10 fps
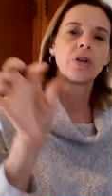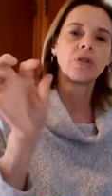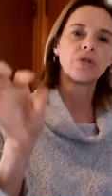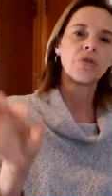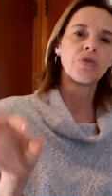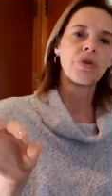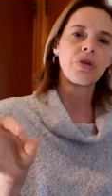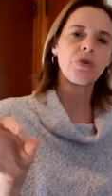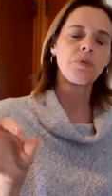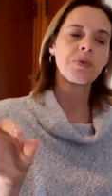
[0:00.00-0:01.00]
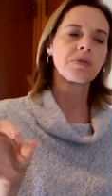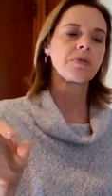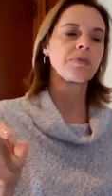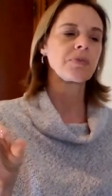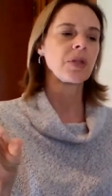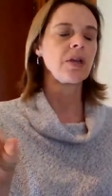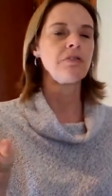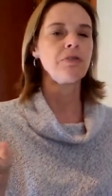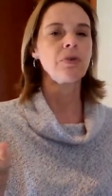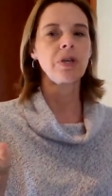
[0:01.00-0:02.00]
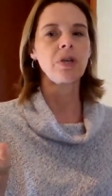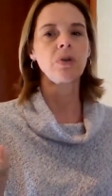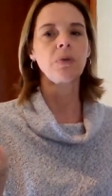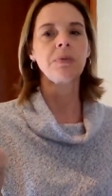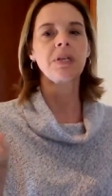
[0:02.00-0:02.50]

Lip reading: 2 cubes and 4 cubes,